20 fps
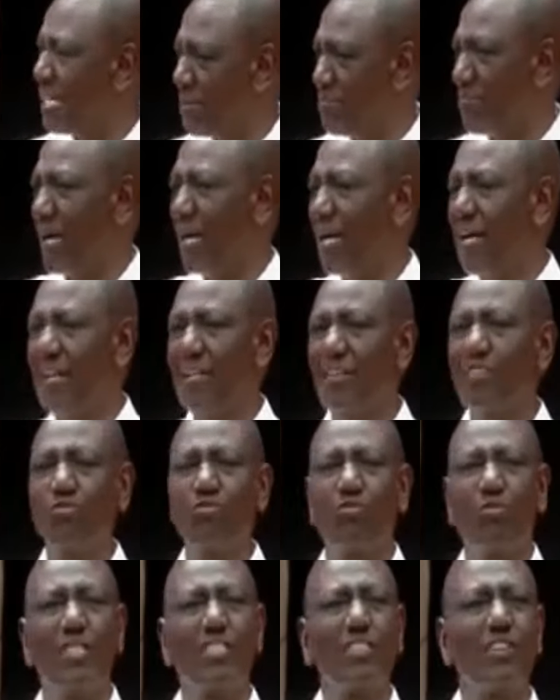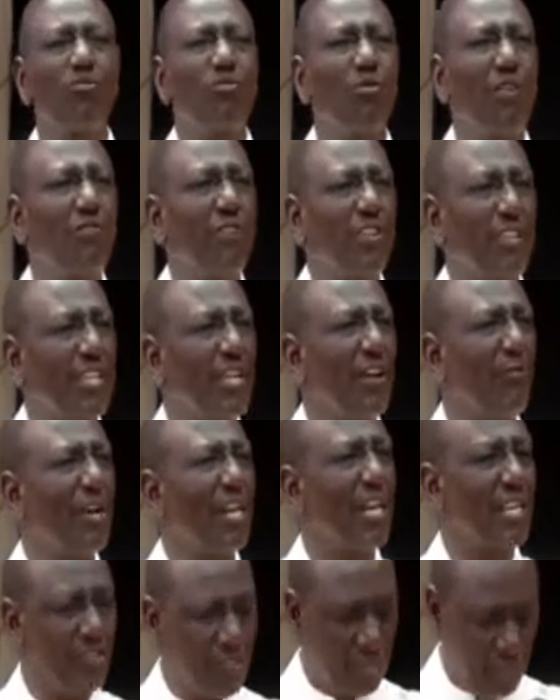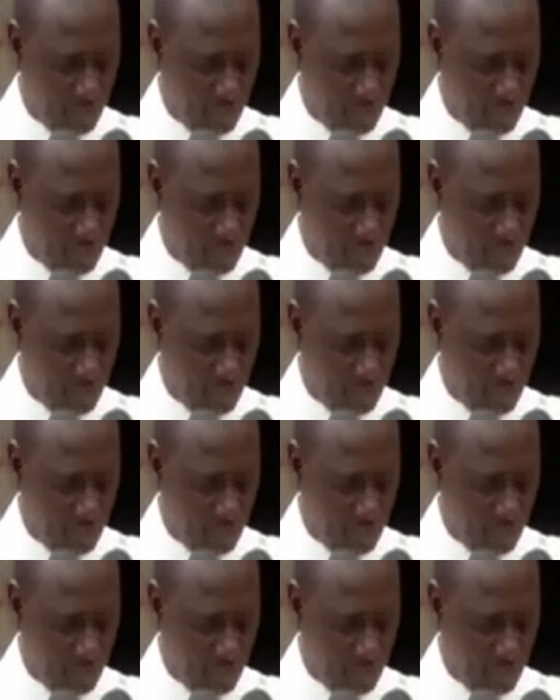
stima ndio tuweze kuwafikia